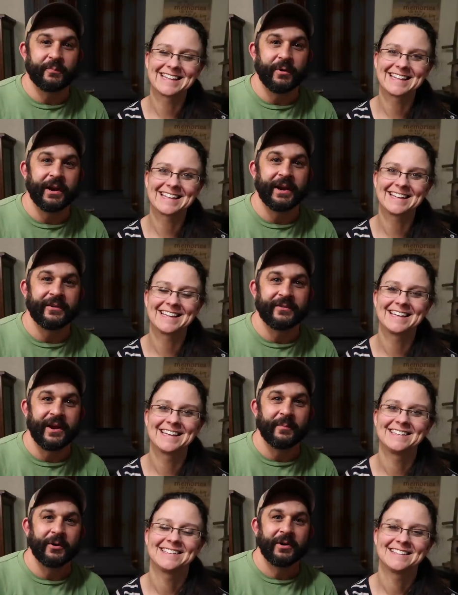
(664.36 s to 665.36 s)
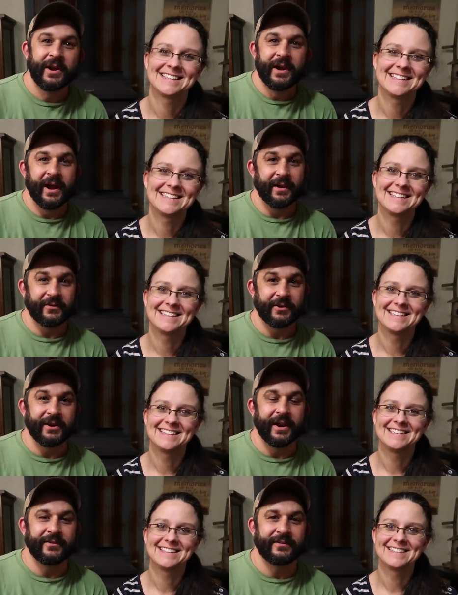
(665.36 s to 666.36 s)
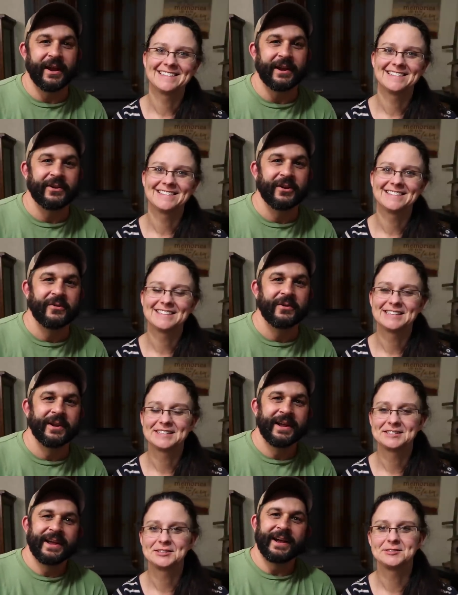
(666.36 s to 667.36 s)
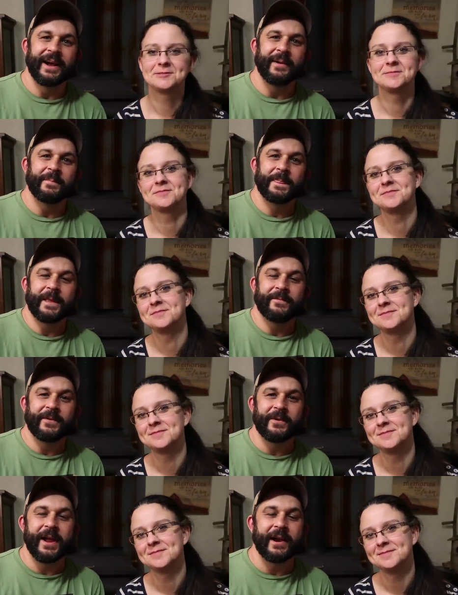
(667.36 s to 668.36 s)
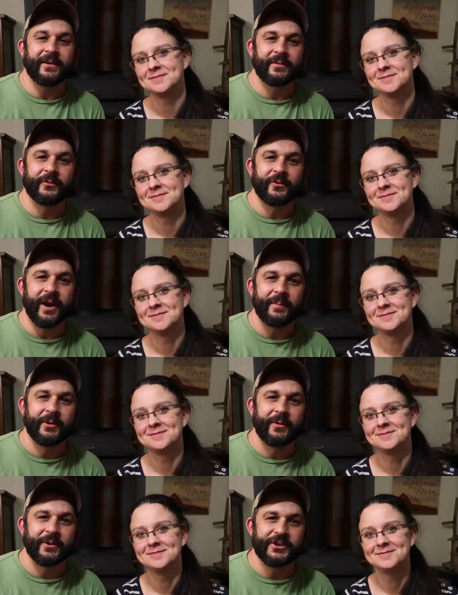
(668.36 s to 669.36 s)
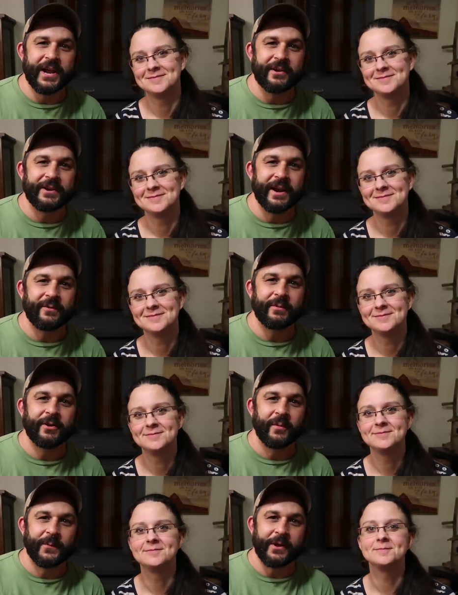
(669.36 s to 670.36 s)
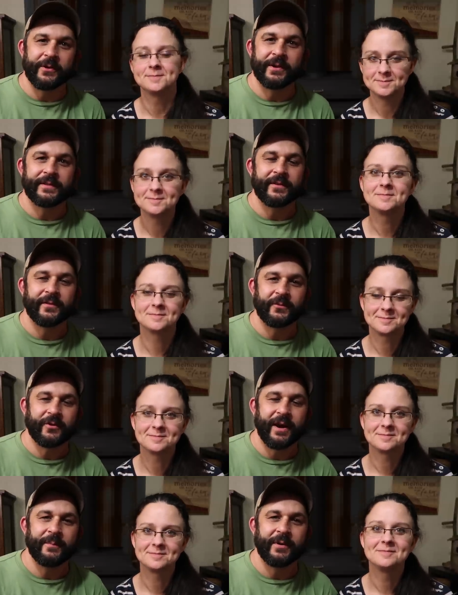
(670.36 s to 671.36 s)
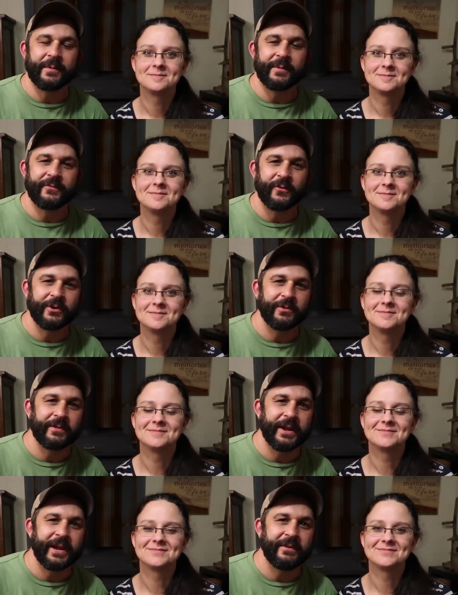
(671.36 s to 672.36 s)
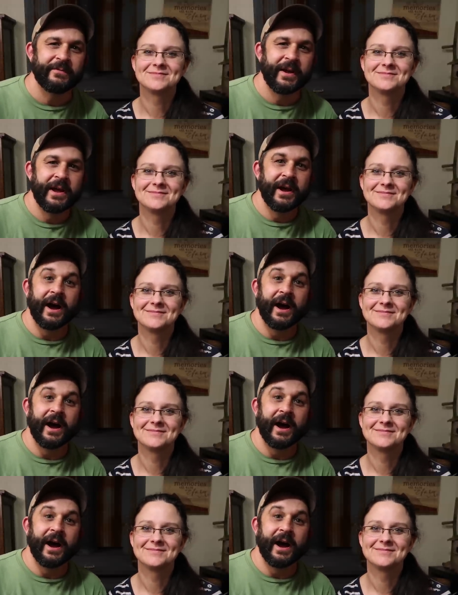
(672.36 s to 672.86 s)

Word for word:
Speaker 1: spring and summer, so you guys stay tuned. If you're not a subscriber to our channel yet, we hope that you'll hit the subscribe button before you leave.